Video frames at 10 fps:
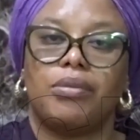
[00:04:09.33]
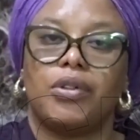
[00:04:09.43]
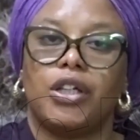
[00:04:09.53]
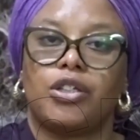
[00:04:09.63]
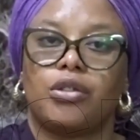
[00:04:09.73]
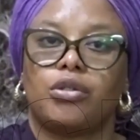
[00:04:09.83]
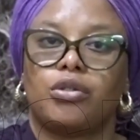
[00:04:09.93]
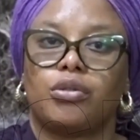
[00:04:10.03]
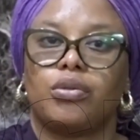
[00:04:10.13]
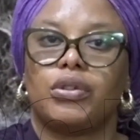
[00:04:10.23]
relation
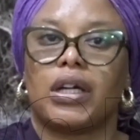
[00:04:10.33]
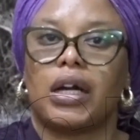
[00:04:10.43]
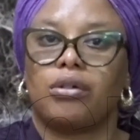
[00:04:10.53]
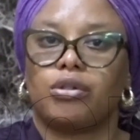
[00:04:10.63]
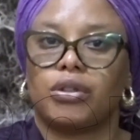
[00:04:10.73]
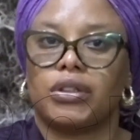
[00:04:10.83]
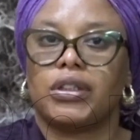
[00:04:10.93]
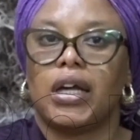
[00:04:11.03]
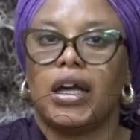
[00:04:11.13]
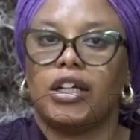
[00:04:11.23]
to the
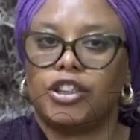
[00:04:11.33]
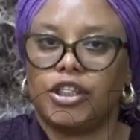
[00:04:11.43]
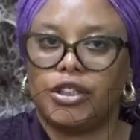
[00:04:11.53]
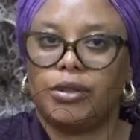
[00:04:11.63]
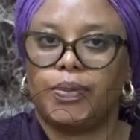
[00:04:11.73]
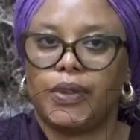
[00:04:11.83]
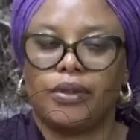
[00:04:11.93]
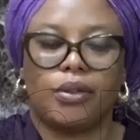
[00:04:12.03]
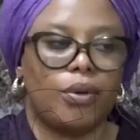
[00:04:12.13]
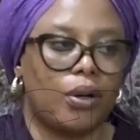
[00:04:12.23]
country's GDP.
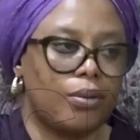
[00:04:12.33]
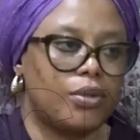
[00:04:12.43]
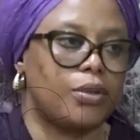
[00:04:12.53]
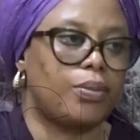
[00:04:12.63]
Welcome to the